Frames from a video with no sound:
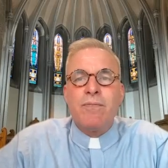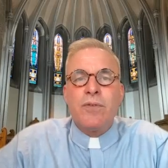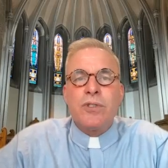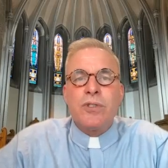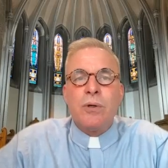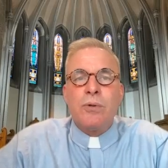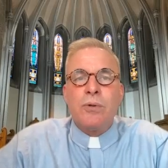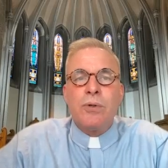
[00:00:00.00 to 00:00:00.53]

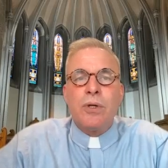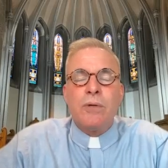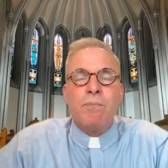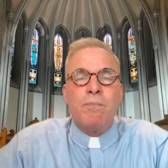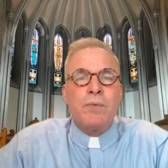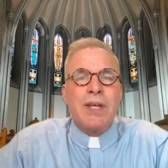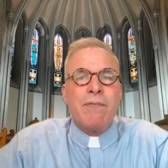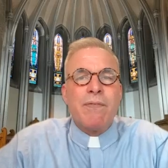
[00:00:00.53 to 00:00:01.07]
So you
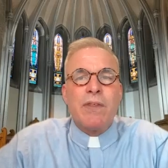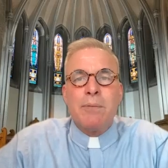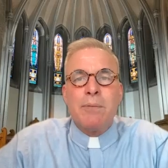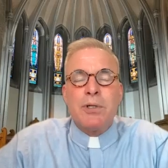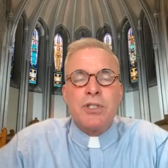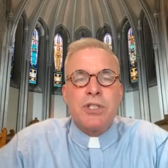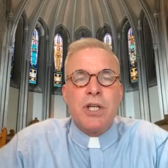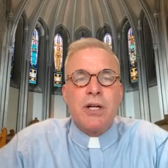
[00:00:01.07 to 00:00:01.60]
can get the
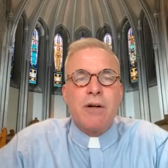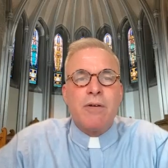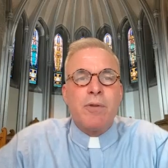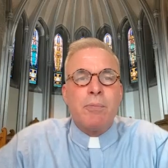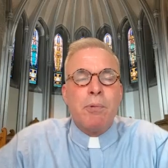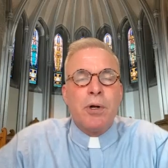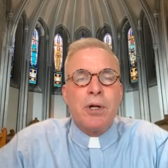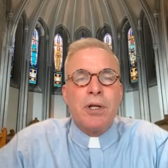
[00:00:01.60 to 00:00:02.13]
image there of
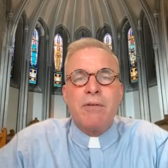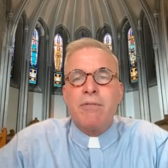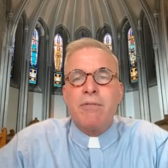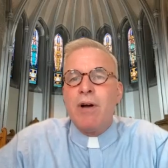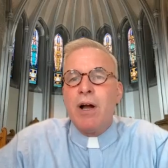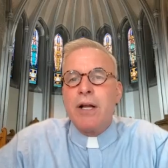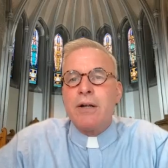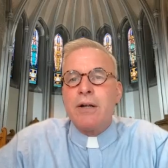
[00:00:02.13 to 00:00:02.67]
the burning
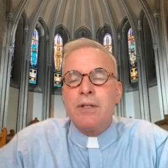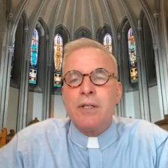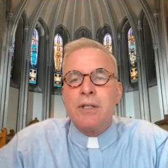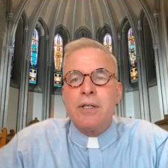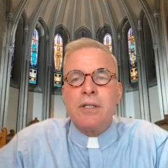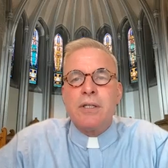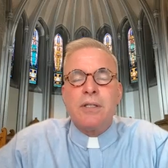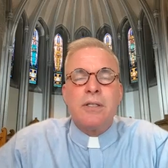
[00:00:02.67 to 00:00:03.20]
fire
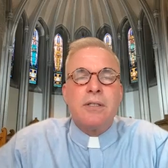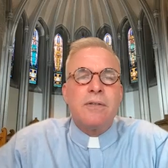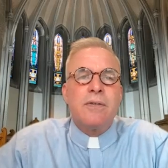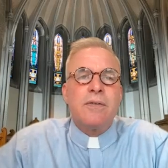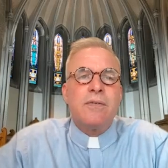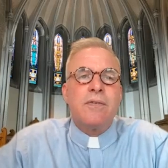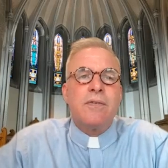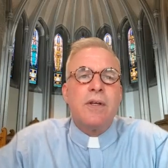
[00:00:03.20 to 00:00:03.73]

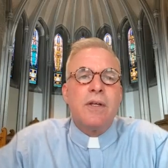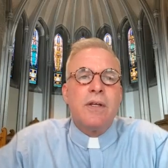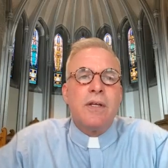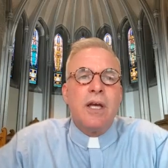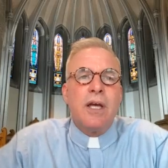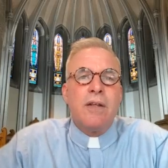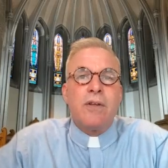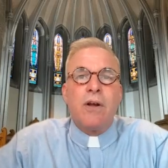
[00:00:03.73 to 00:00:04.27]

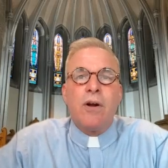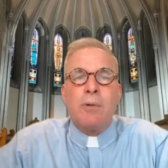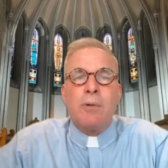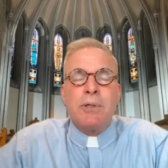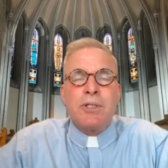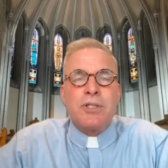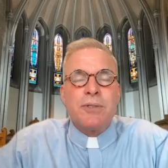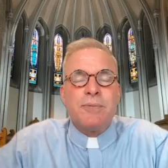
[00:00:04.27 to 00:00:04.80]
and the
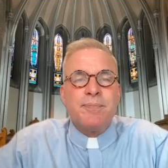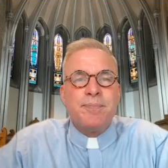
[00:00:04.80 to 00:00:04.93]
garbage.